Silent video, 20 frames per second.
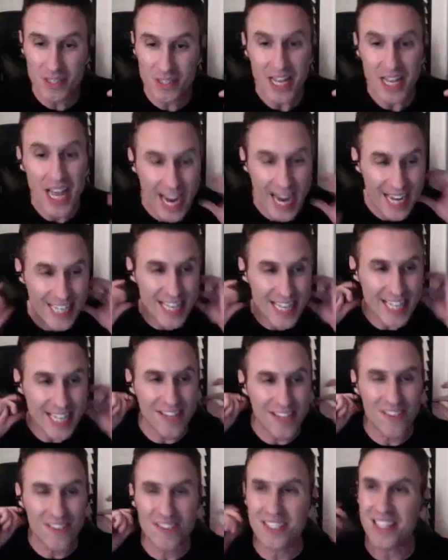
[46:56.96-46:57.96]
and that was
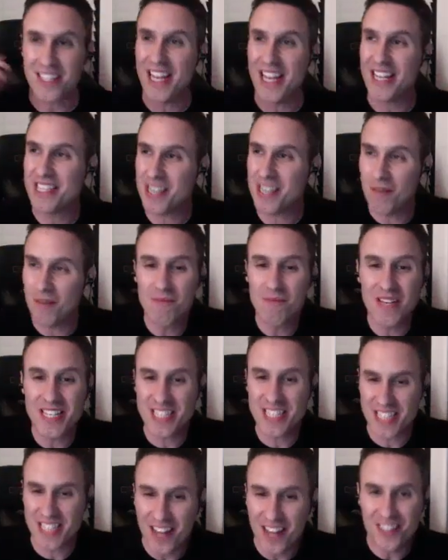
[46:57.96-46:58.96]
the great thing. Something
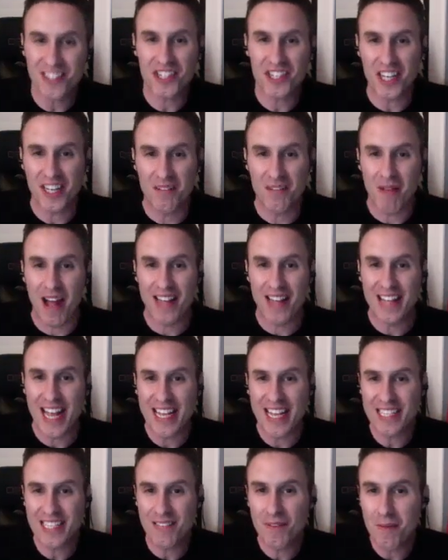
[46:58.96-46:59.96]
nostalgic about
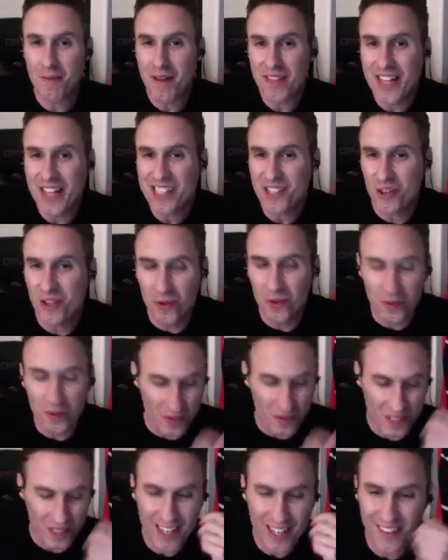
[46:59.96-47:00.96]
that. Something about that's
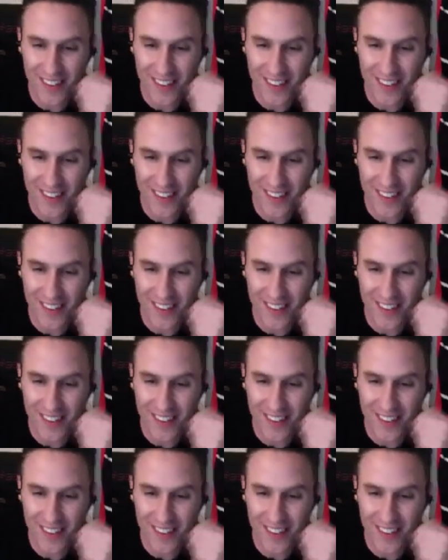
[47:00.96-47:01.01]
cool. I don't